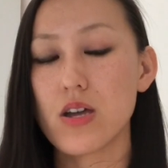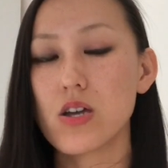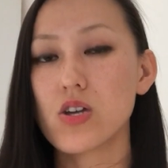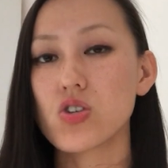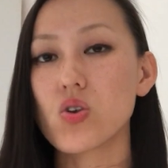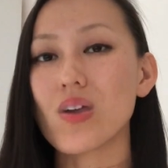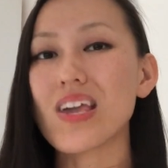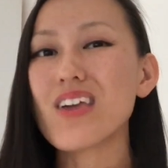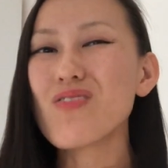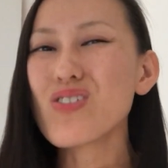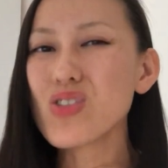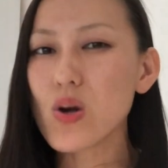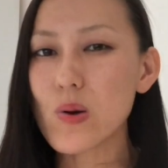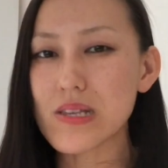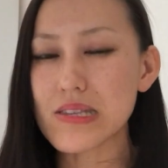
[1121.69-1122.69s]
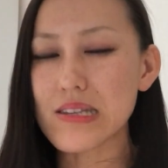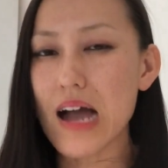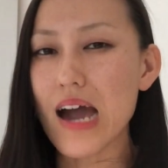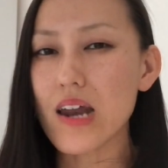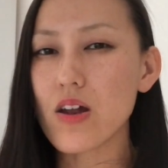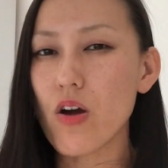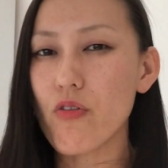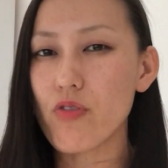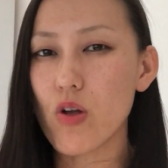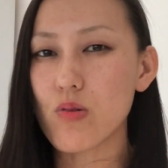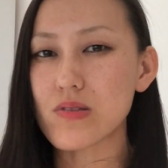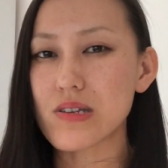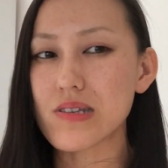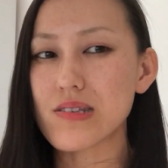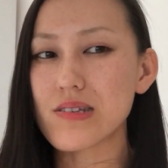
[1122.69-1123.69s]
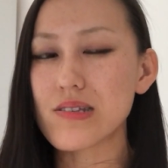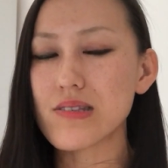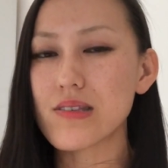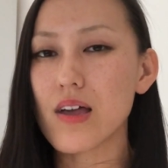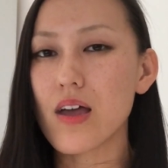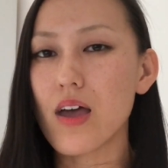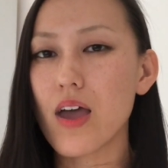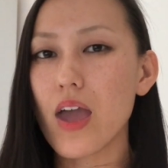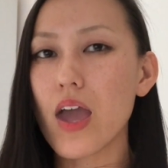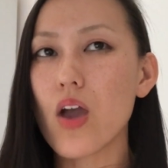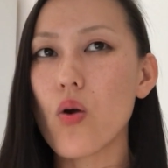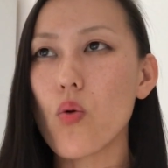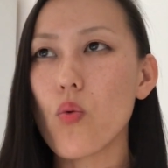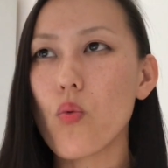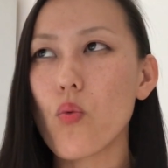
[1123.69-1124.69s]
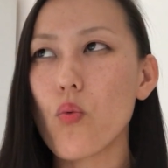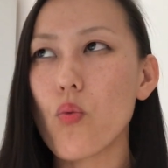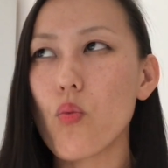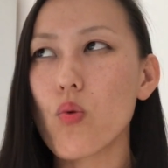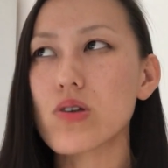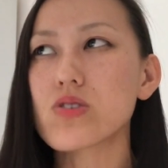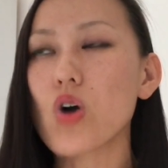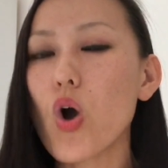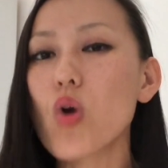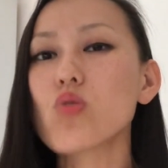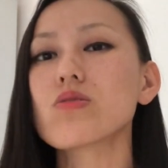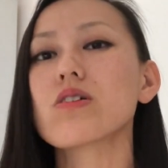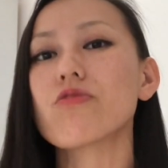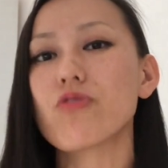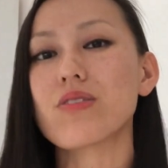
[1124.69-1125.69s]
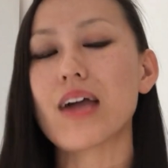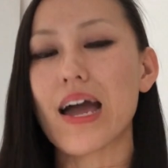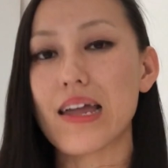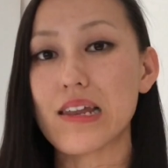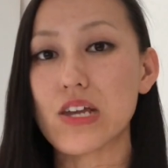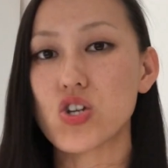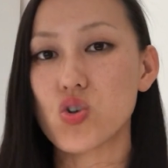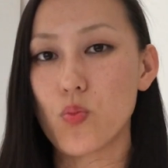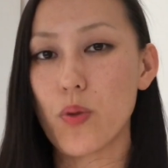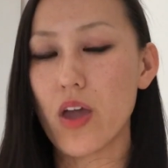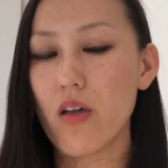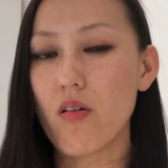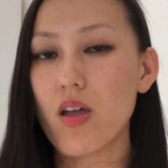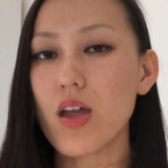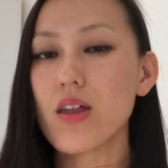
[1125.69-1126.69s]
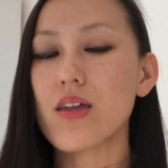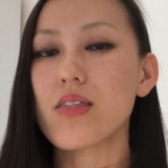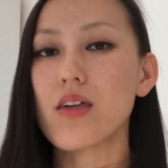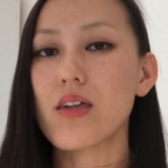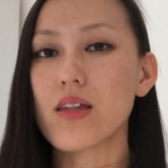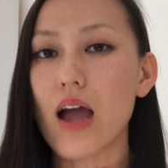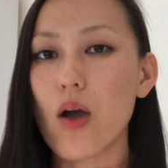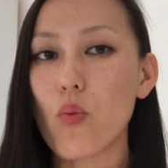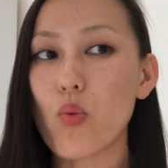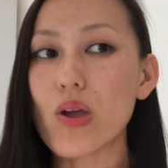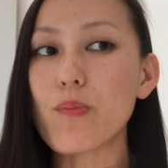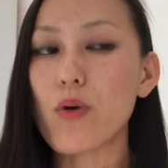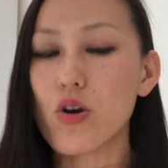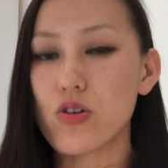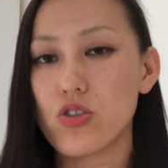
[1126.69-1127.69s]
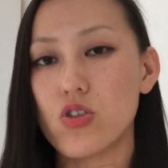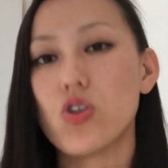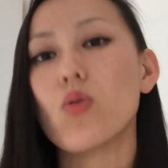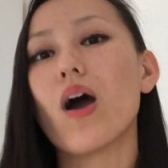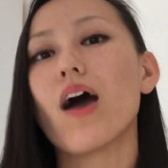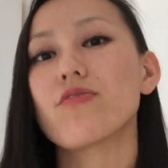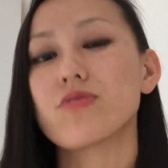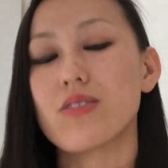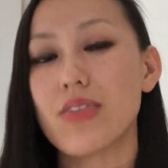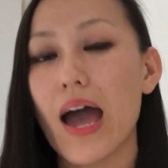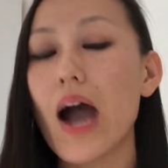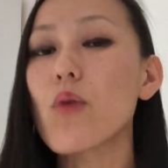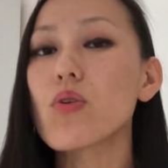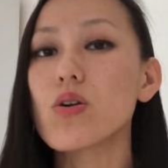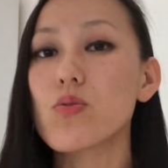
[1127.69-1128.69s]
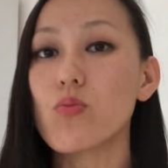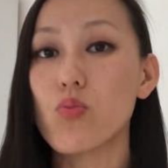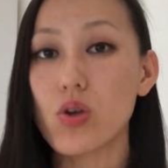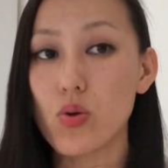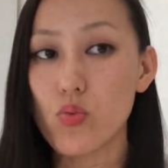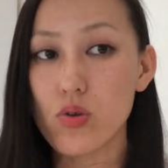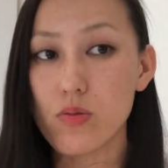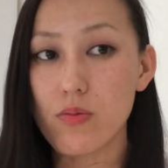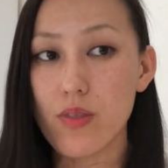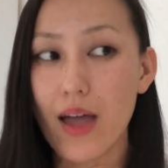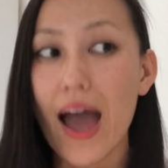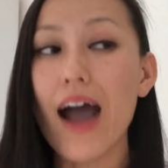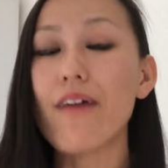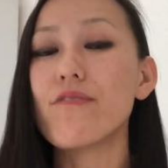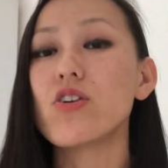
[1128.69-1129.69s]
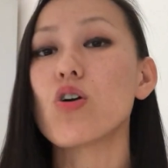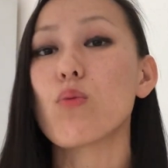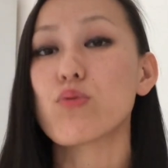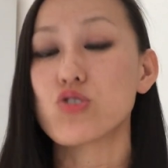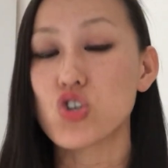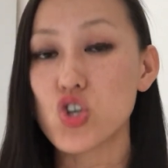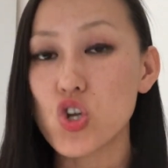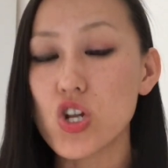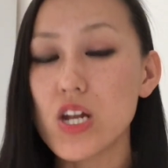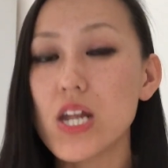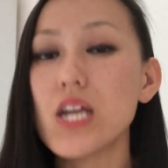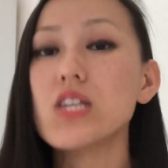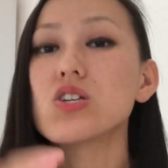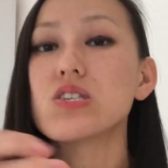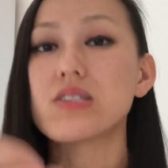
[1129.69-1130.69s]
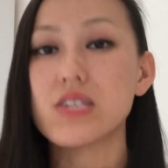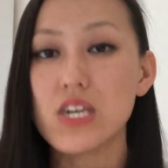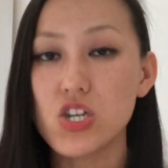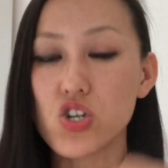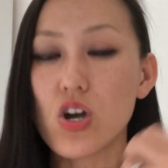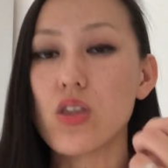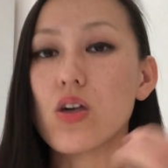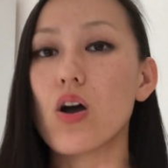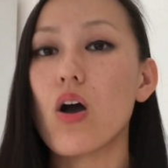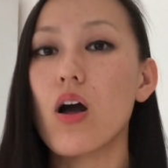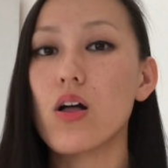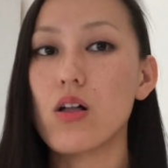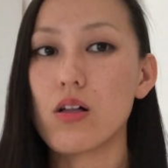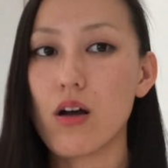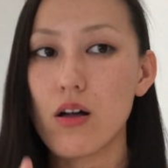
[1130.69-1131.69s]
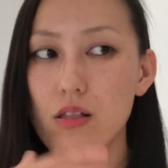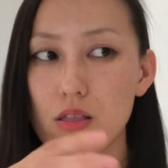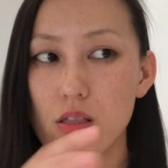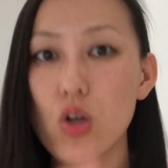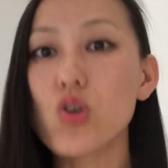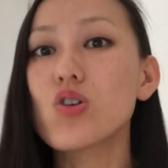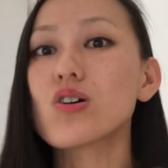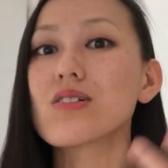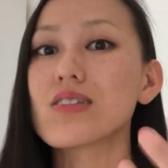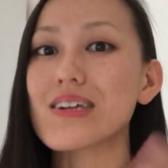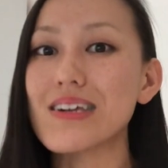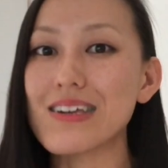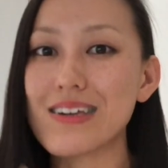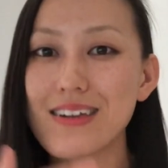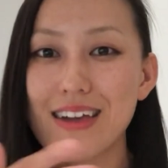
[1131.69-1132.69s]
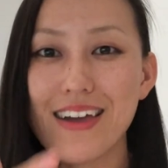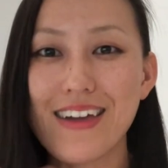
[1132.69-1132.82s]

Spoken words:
So even though it started off long distance, it was only for that initial period. And then we both knew after that we would have the opportunity to see each other locally,